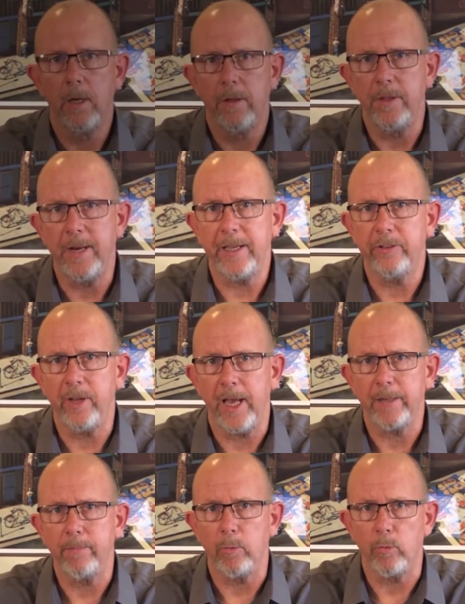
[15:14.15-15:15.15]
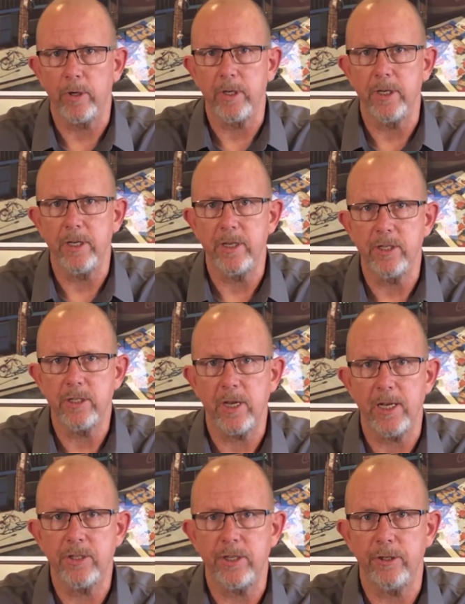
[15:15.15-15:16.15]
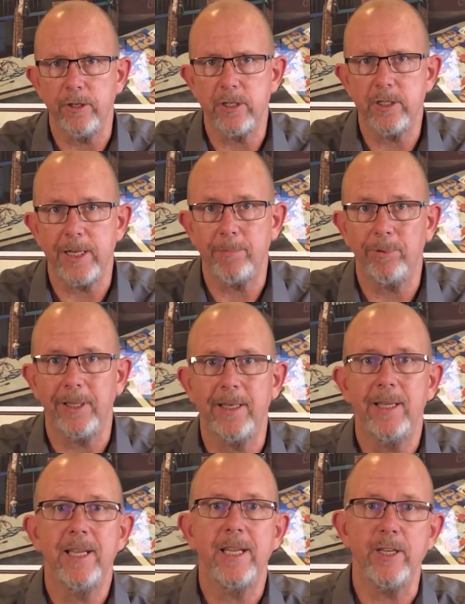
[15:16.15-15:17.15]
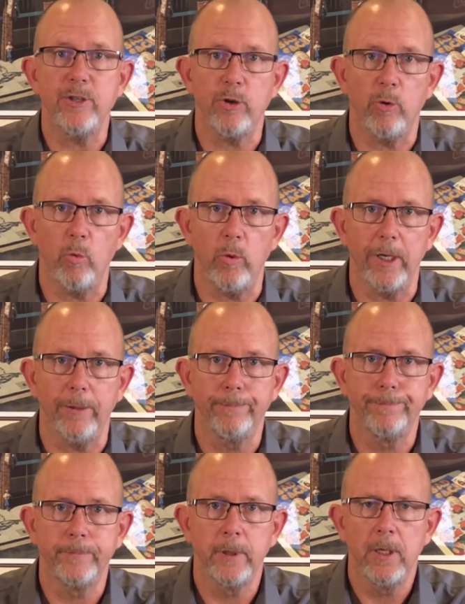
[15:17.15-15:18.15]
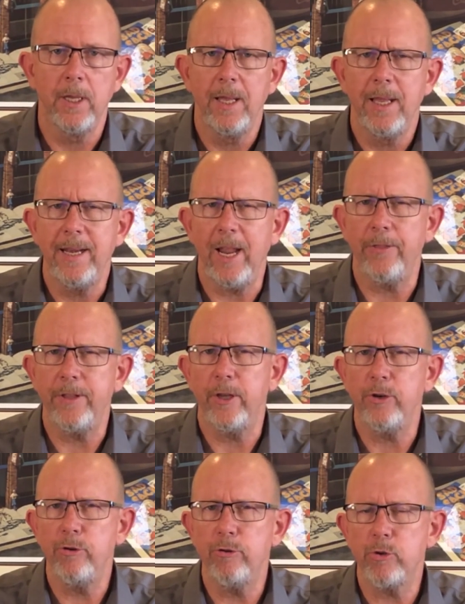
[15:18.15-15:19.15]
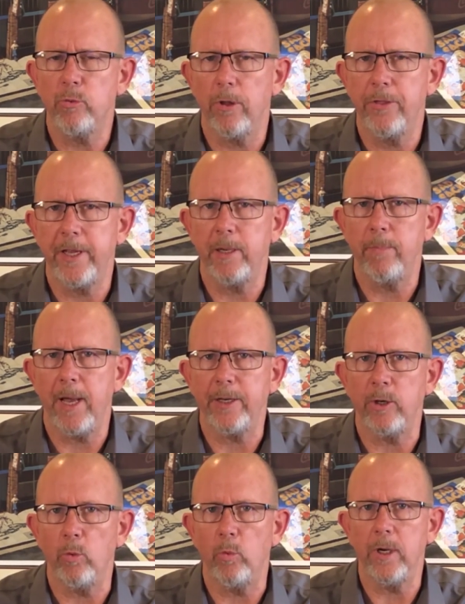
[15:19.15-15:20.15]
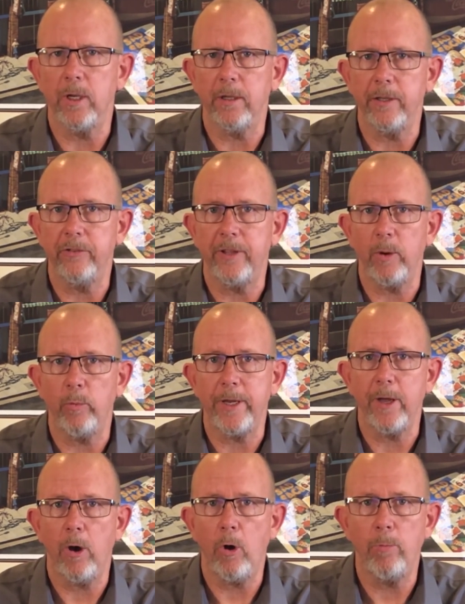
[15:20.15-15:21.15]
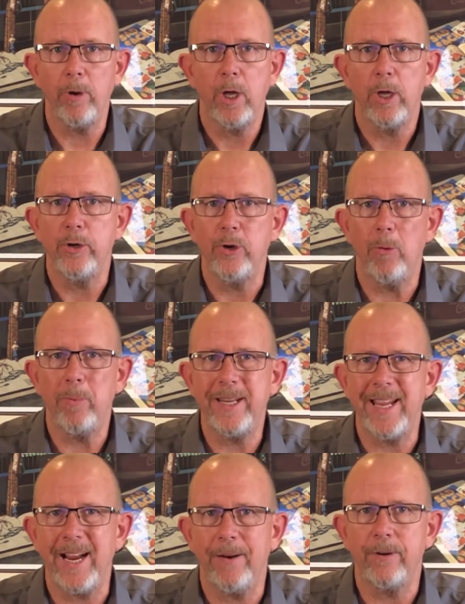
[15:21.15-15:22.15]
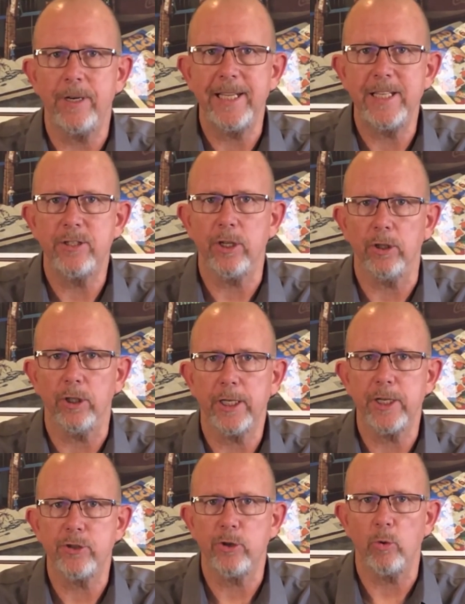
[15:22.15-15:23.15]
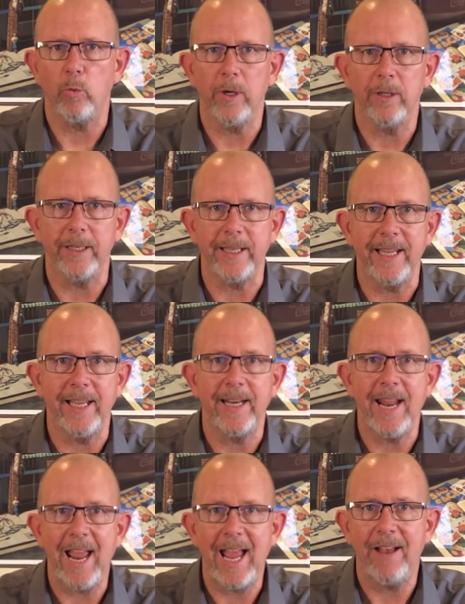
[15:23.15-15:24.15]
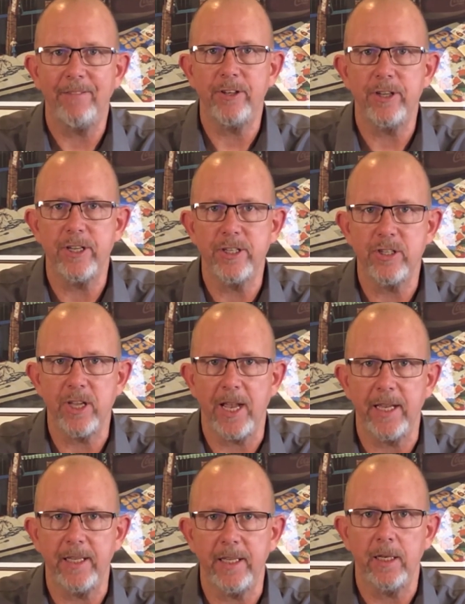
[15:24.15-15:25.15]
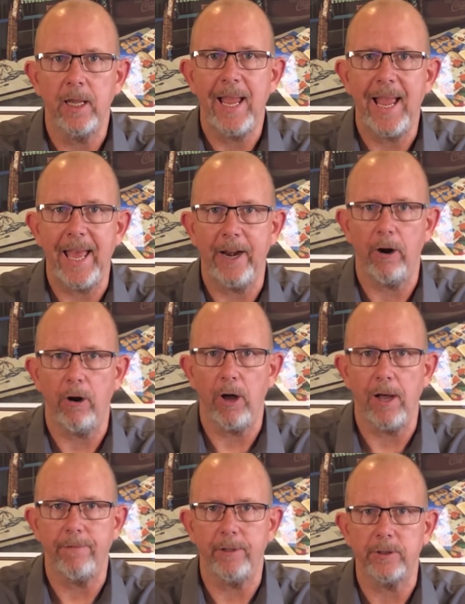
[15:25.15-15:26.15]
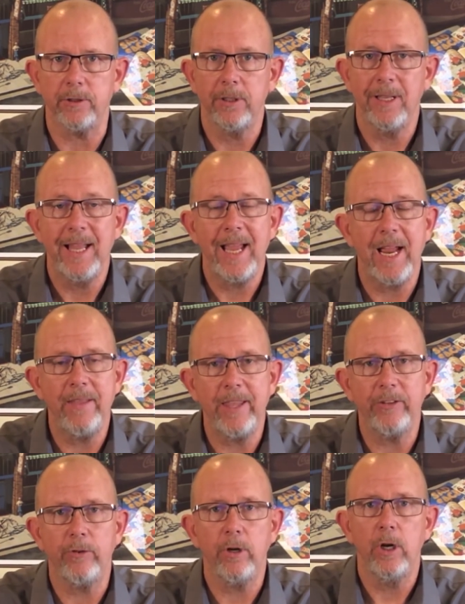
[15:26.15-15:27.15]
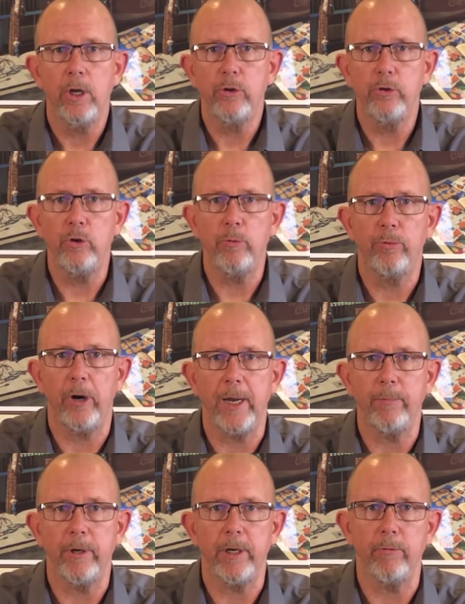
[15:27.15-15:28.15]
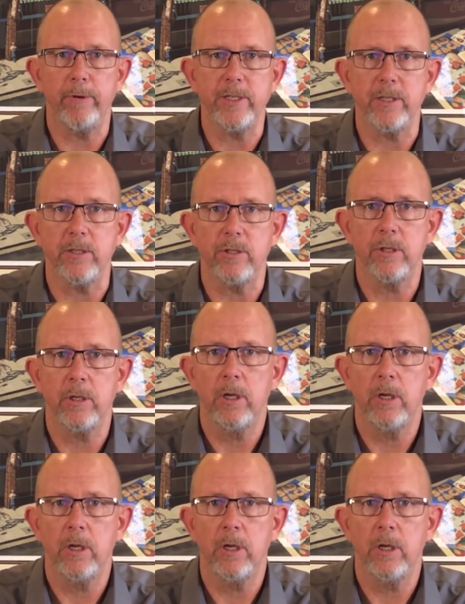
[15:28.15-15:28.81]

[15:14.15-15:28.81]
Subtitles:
The next document we're going to discuss in your estate plan is your will. Now, the unusual thing about your will is that we hope nobody ever needs to look at your will again after you sign it at our office. And that's for two primary reasons.